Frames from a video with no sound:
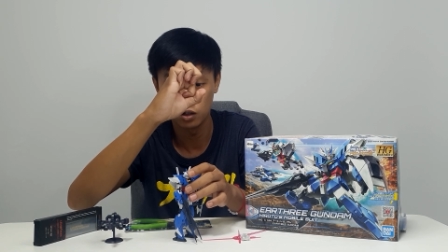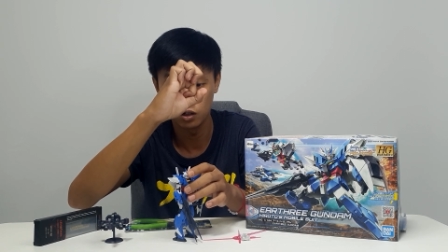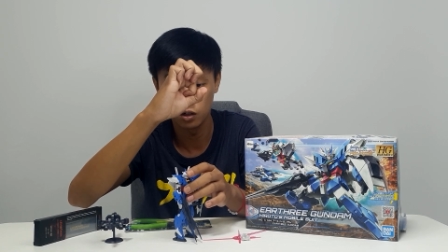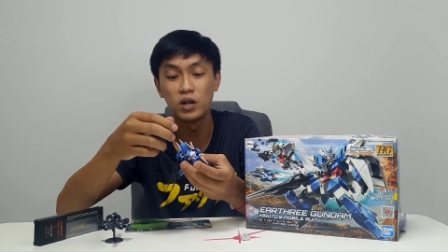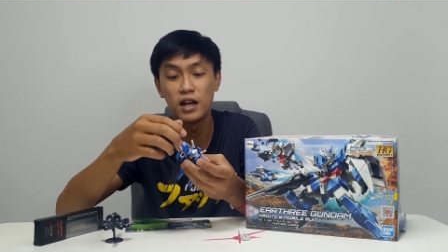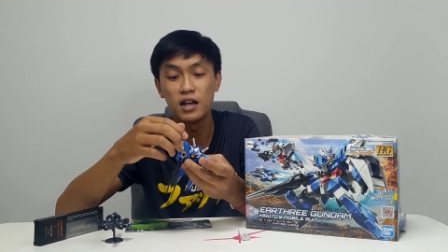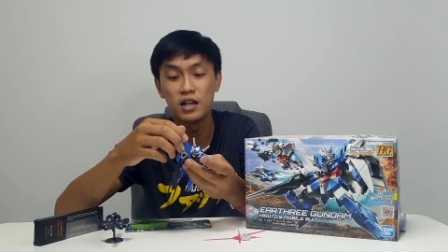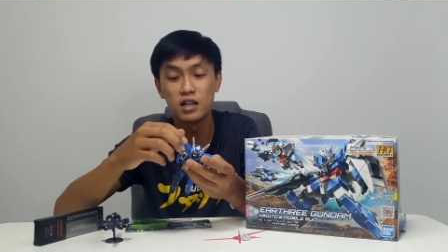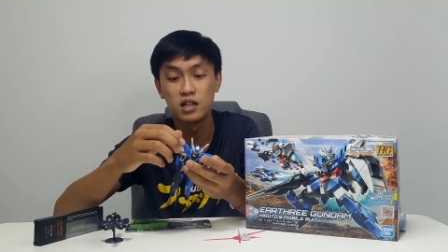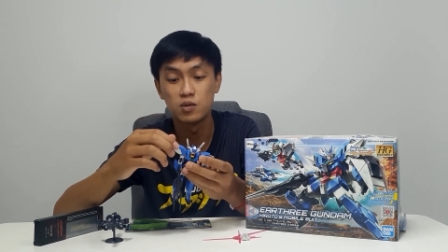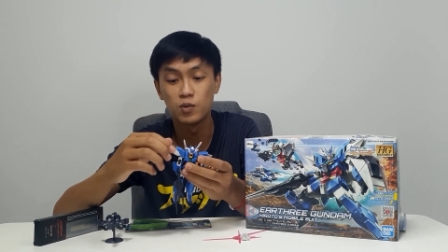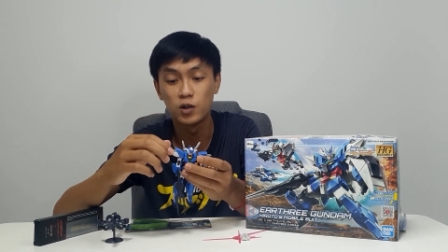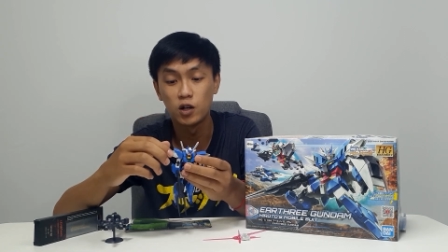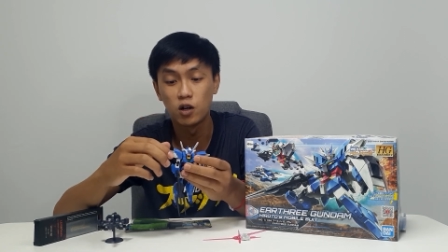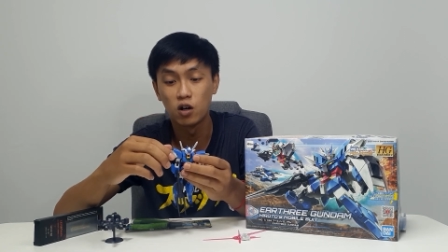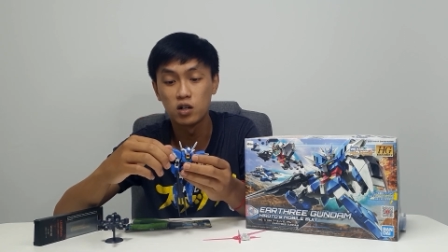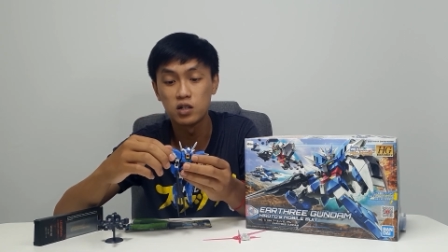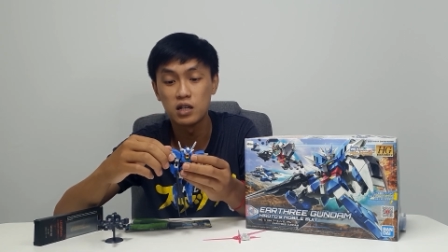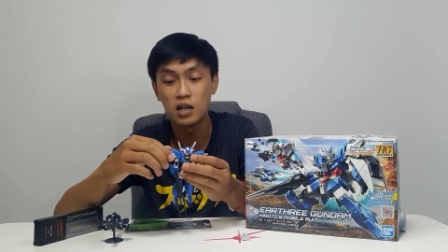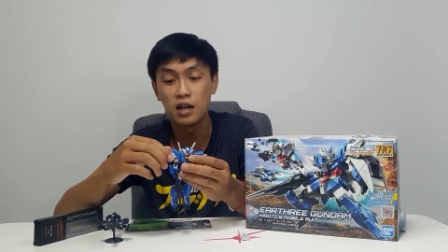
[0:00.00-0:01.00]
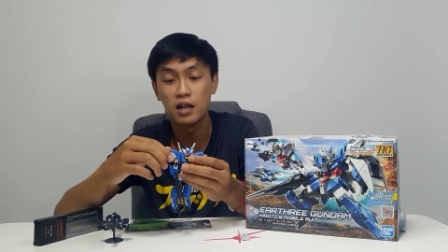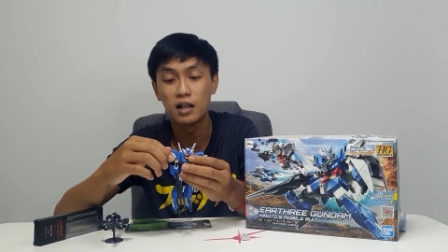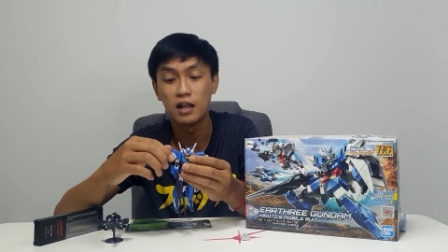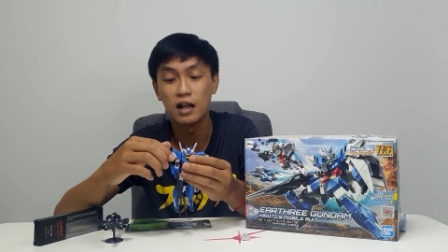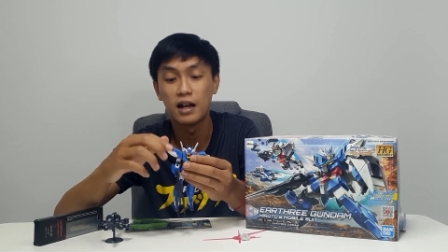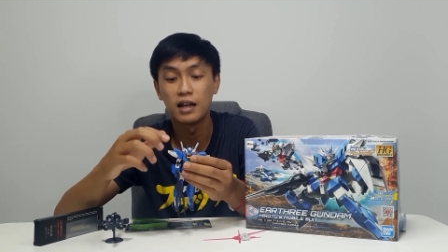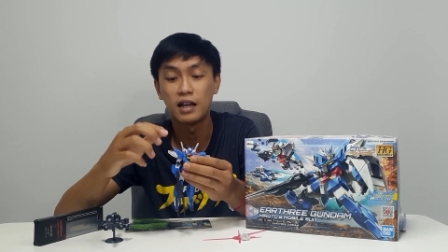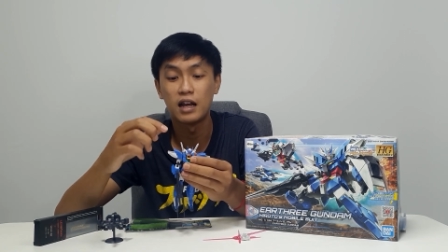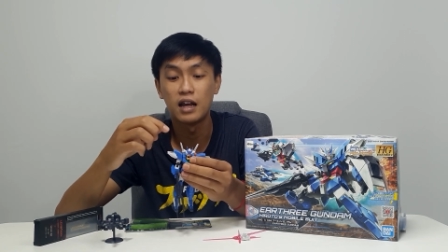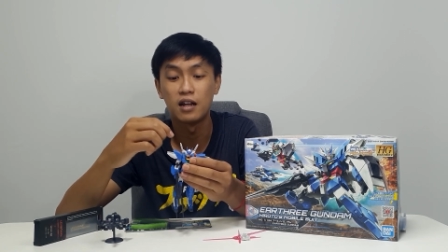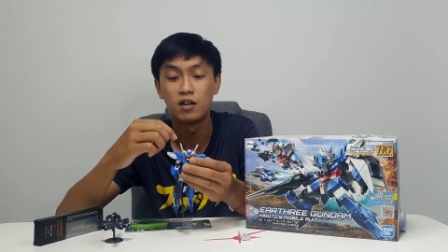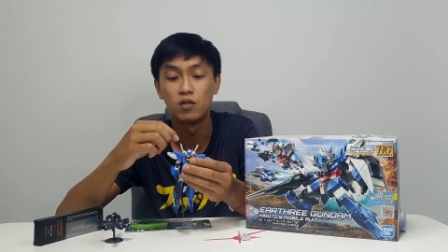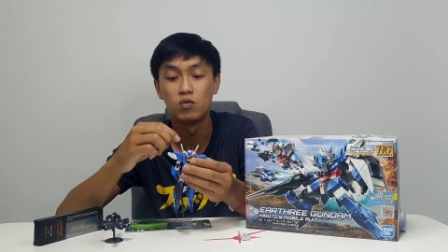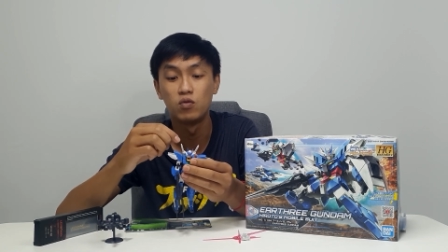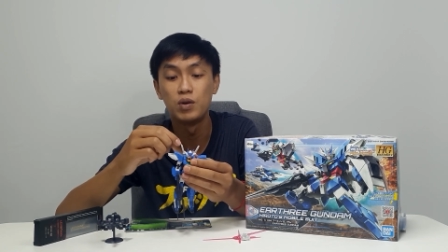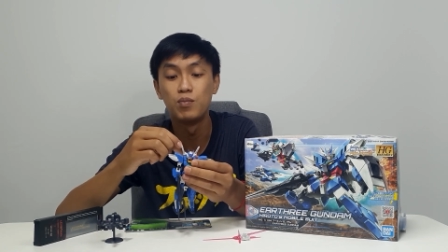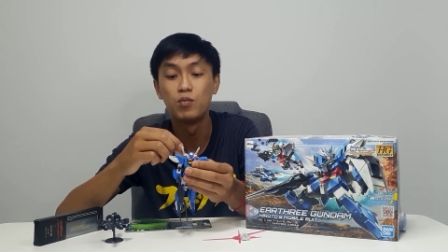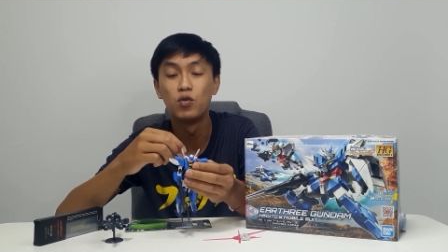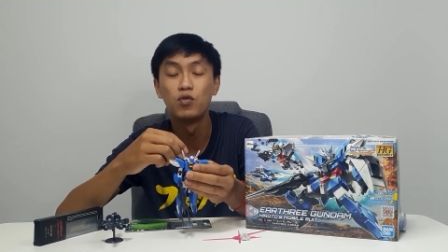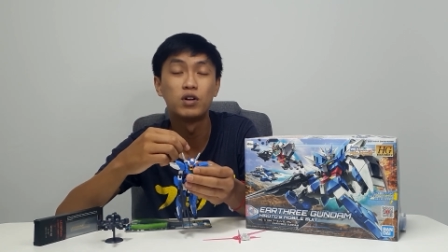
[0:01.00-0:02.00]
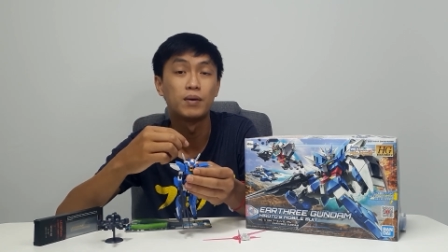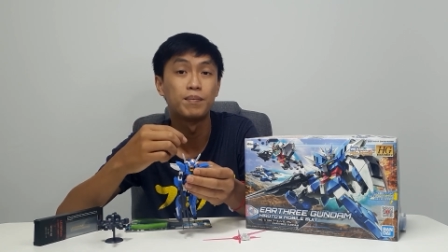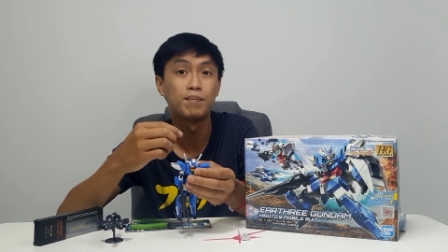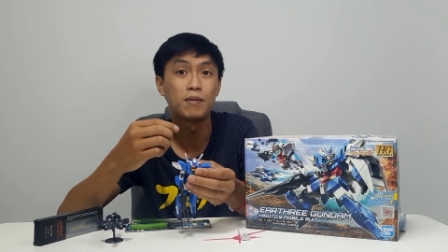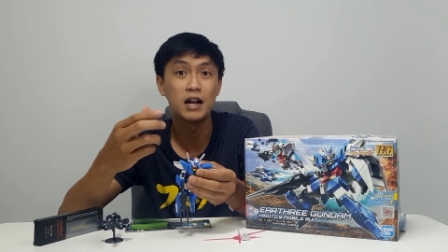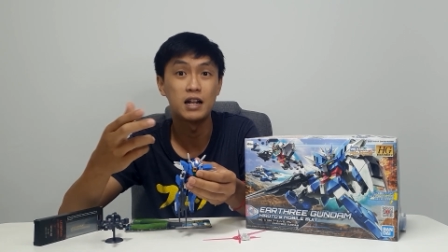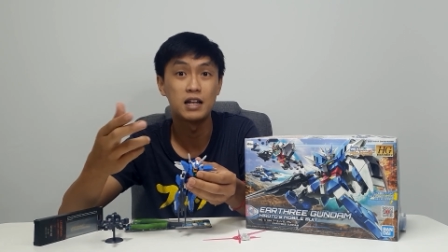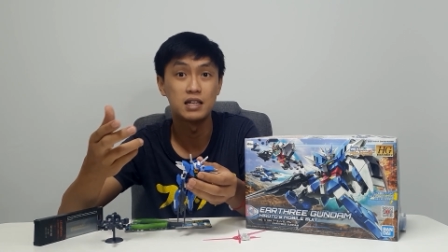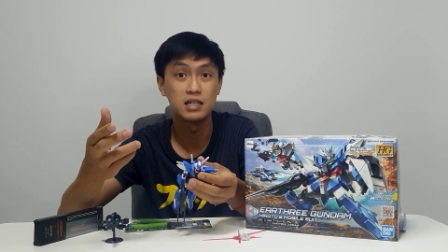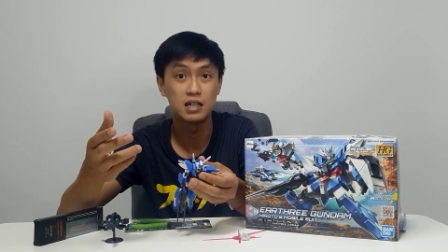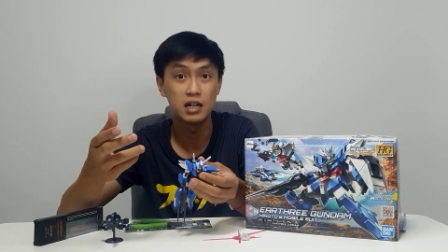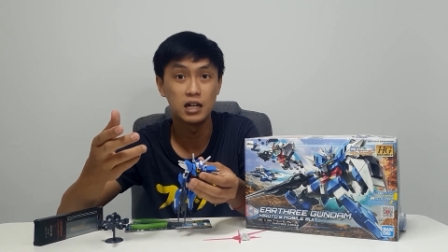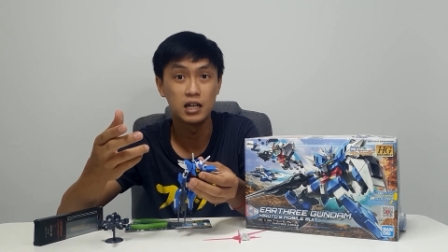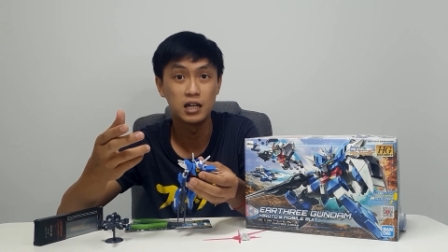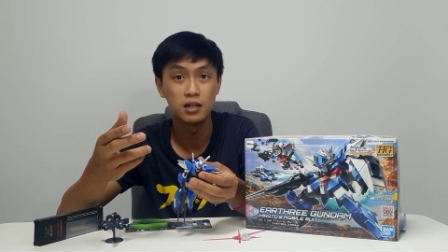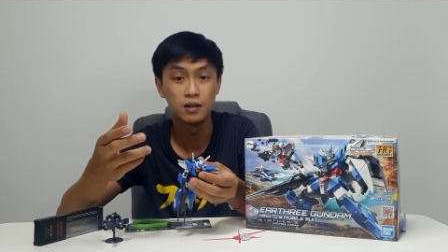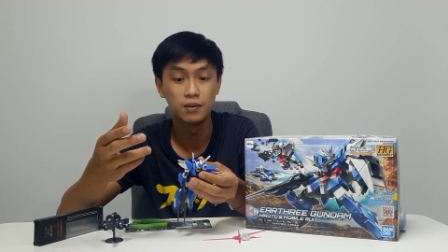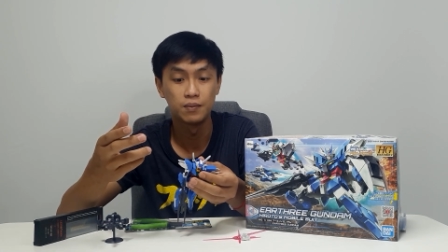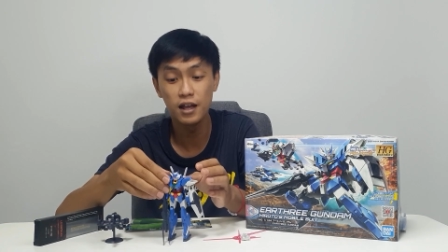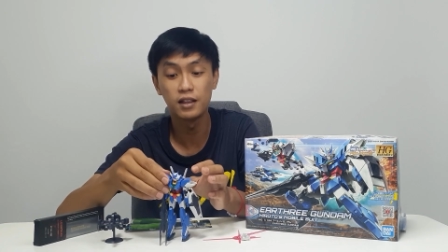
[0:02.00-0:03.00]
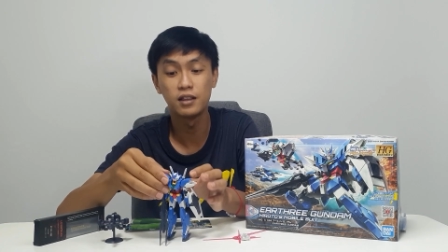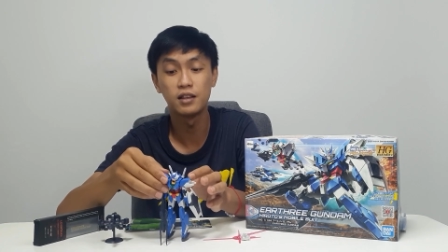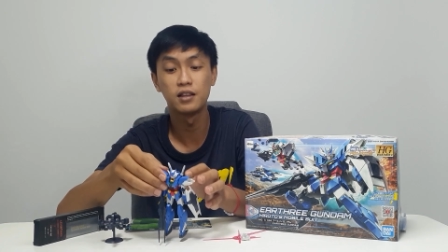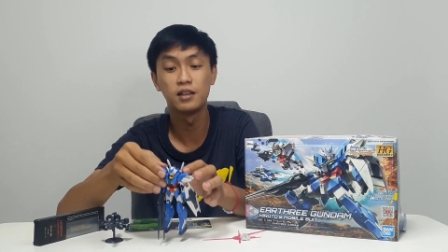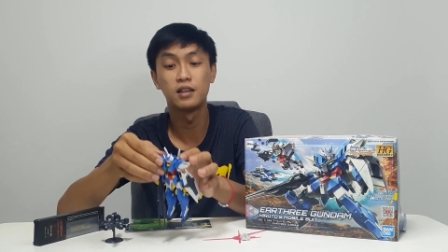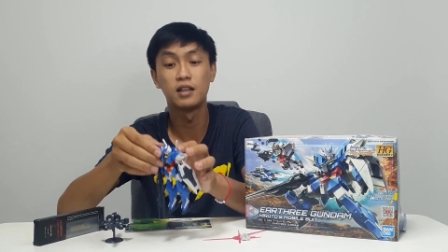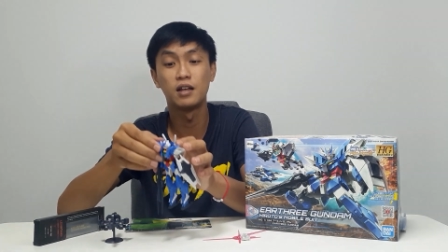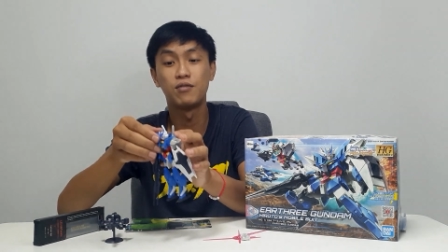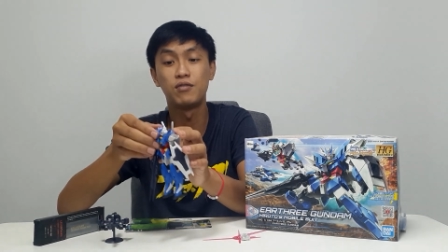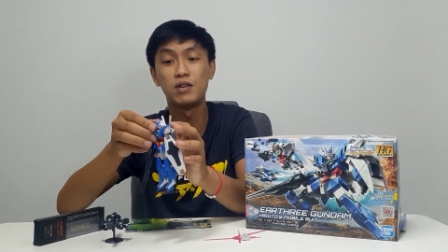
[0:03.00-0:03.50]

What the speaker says: That is because that I can remove the part easily. And the